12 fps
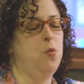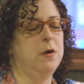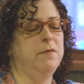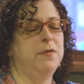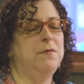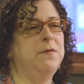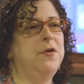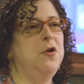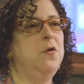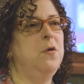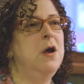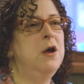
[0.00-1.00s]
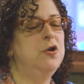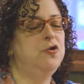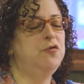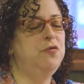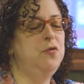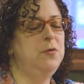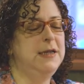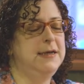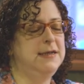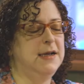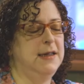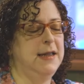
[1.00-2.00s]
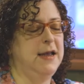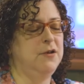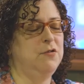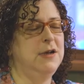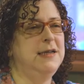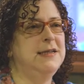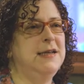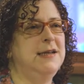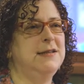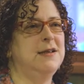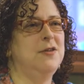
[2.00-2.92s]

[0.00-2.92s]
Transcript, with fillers: one of the few truly dull entries in his